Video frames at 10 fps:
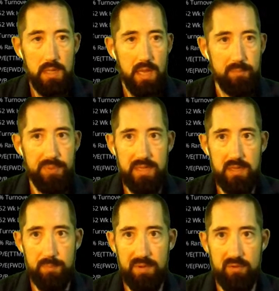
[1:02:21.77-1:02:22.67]
and picking
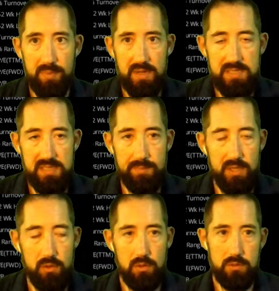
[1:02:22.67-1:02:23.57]
up everybody's limit
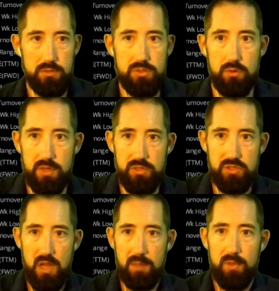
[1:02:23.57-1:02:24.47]
orders or their
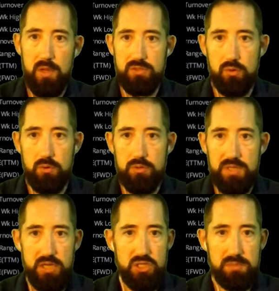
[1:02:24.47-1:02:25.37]
stop loss orders
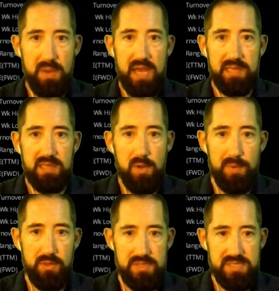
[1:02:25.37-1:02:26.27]
and just buying them up
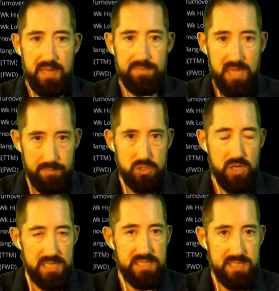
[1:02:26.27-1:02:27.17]
all the same time. Did you
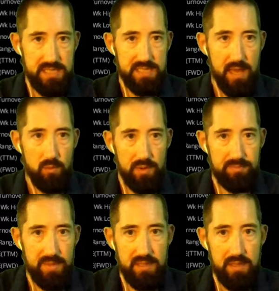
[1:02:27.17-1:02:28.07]
guys see that with
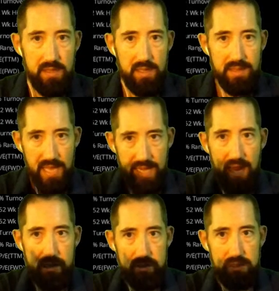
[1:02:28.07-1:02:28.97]
me? That
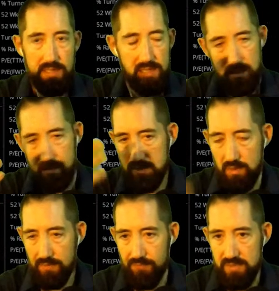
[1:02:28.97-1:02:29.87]
action? That's that's one
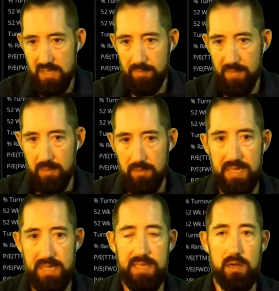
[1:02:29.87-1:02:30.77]
of the first times I've been able to
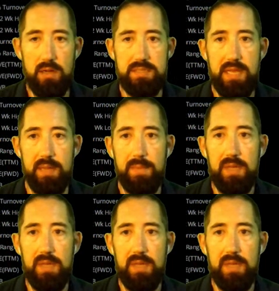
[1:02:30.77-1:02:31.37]
get that on tape